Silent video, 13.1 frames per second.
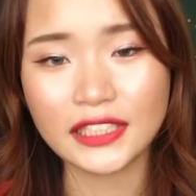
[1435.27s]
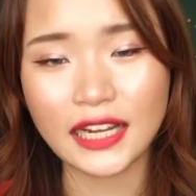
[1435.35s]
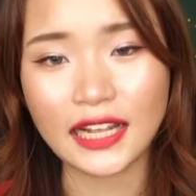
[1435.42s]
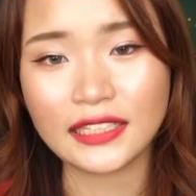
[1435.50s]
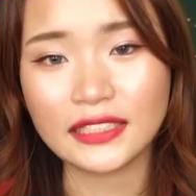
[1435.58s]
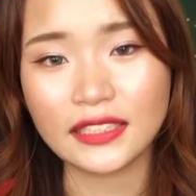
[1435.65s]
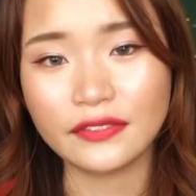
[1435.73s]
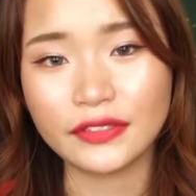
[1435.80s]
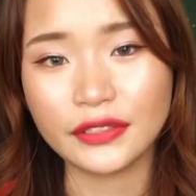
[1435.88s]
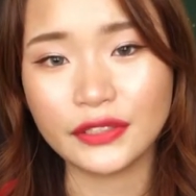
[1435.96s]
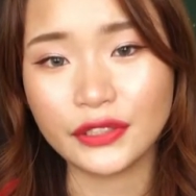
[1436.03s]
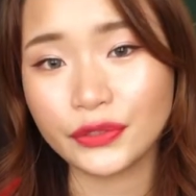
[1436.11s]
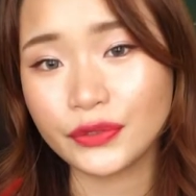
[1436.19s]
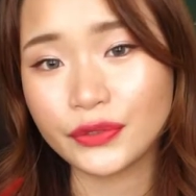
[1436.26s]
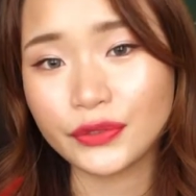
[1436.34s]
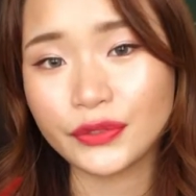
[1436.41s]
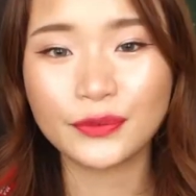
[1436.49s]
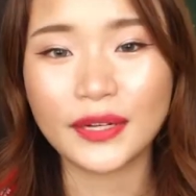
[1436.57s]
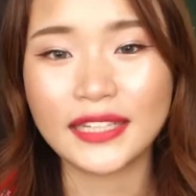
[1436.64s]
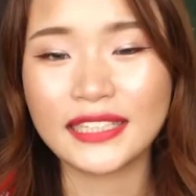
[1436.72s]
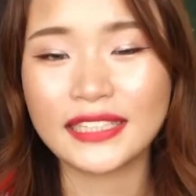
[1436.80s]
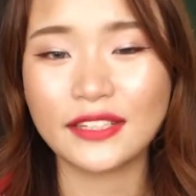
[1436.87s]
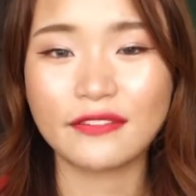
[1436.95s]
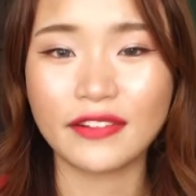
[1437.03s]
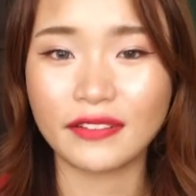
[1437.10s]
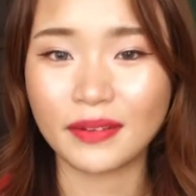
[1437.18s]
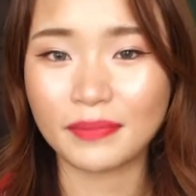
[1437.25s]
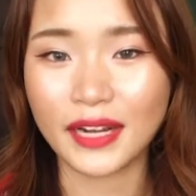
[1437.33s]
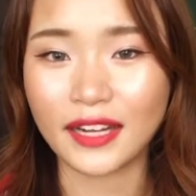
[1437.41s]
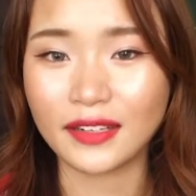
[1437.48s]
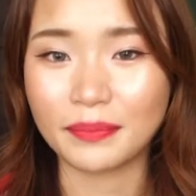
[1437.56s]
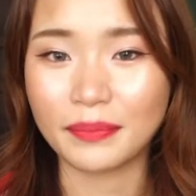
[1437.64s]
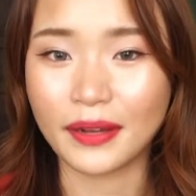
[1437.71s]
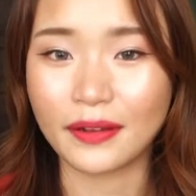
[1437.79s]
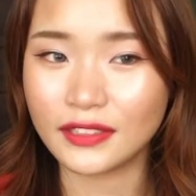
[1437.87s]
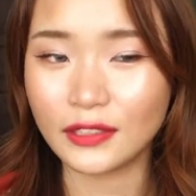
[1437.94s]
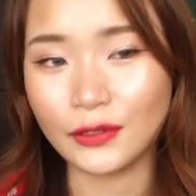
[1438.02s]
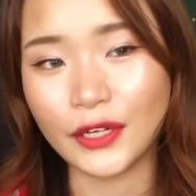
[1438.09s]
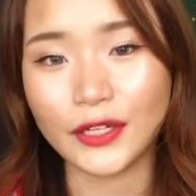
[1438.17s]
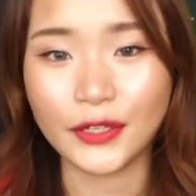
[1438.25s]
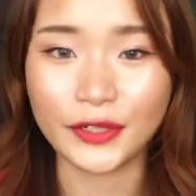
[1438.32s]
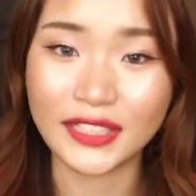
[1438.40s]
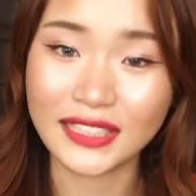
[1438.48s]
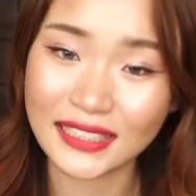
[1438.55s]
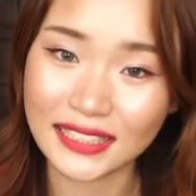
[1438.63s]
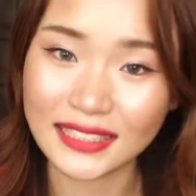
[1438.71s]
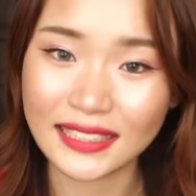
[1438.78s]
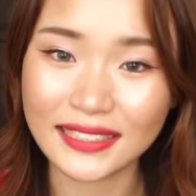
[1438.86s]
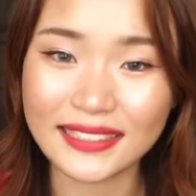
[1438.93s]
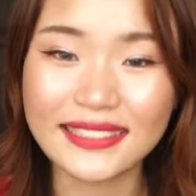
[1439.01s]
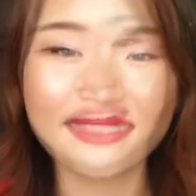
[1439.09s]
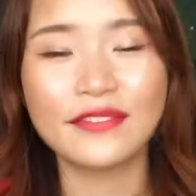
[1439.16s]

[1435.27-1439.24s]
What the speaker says: And if you do, what is your favorite part about Lunar New Year season?